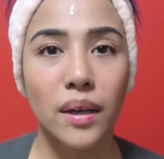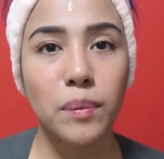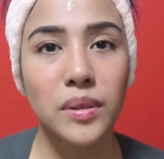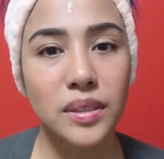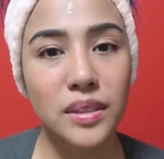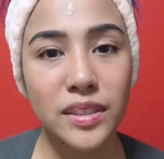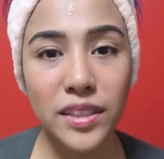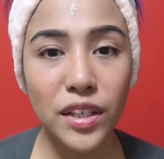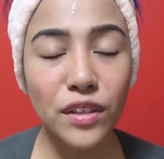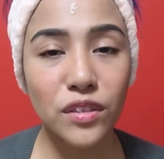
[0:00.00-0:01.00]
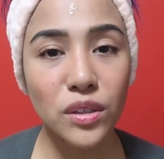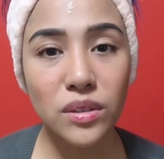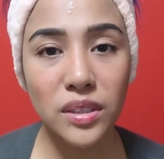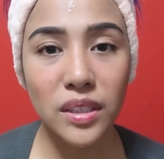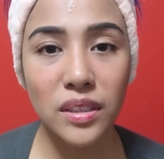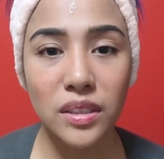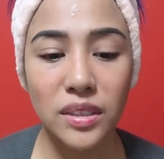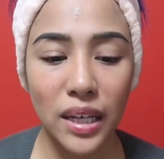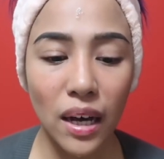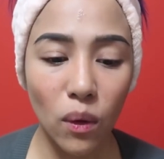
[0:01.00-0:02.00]
Tapos instead of using the
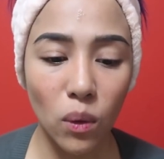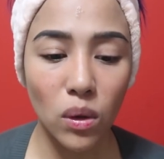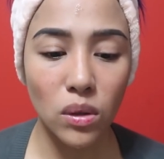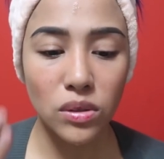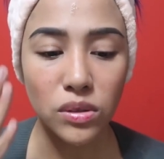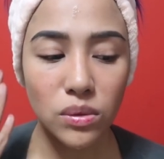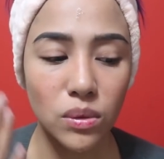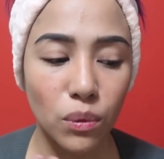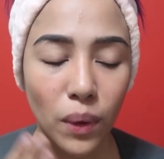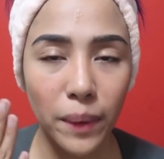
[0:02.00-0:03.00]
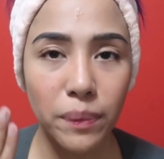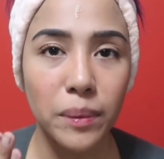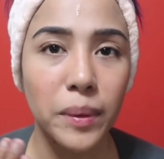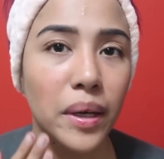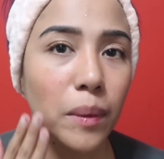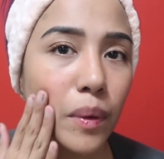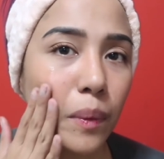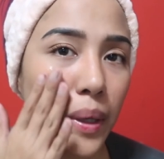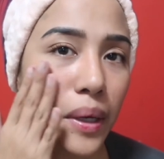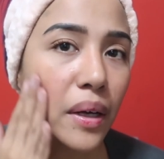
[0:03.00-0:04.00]
towel to wipe the makeup
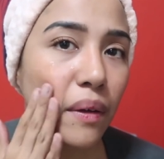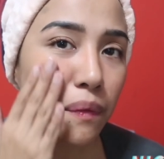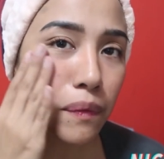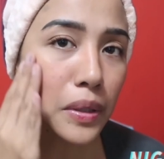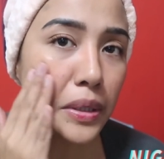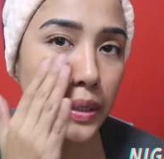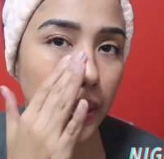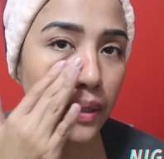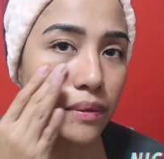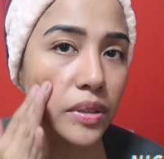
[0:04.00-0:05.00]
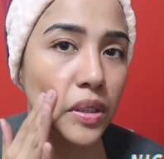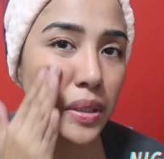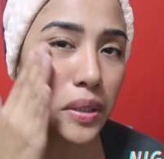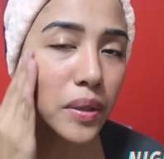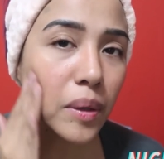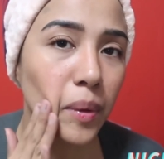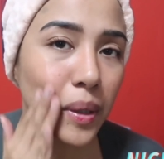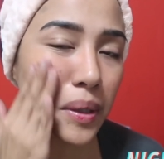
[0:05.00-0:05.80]
away, I'll first kind of scrub